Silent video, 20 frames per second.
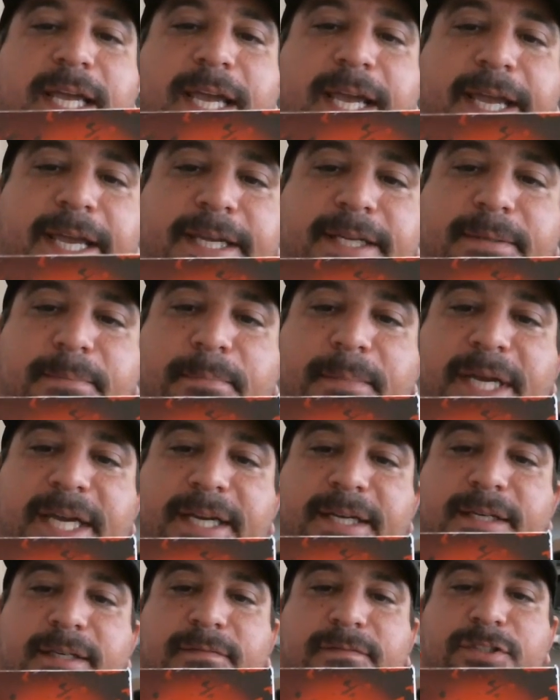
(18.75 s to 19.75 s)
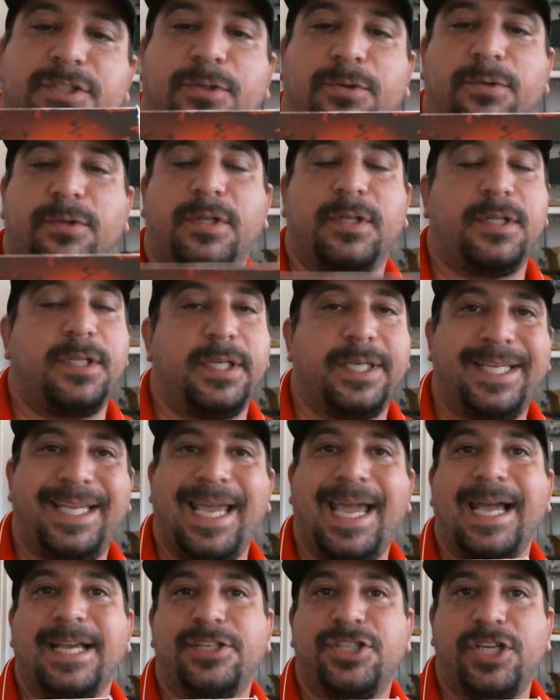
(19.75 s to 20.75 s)
8 meg of total
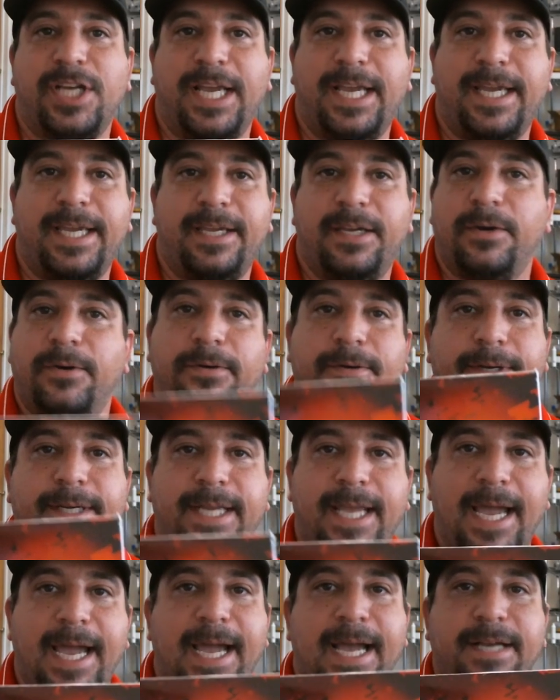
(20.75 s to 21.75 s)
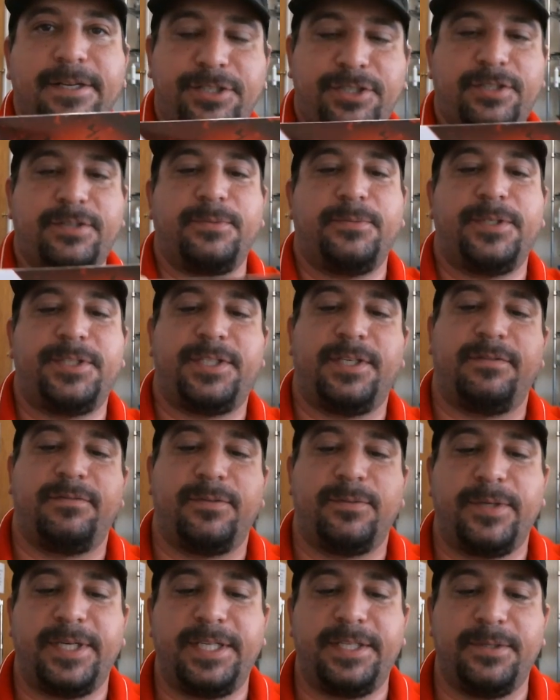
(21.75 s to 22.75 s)
cache or cache, whichever
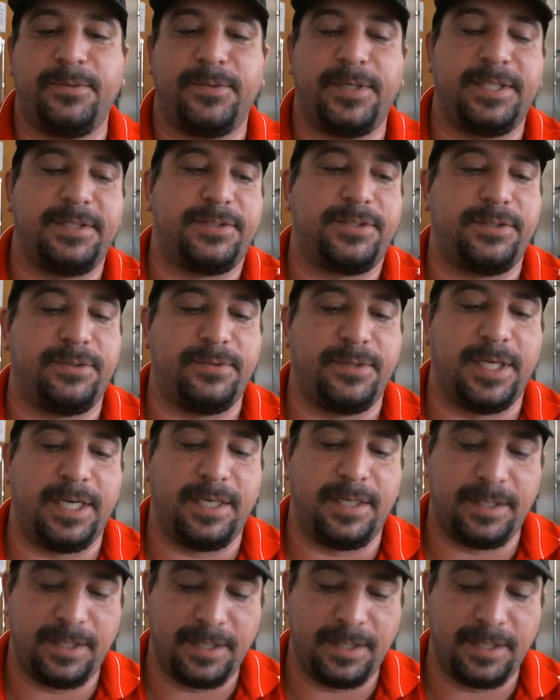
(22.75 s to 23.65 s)
way you want to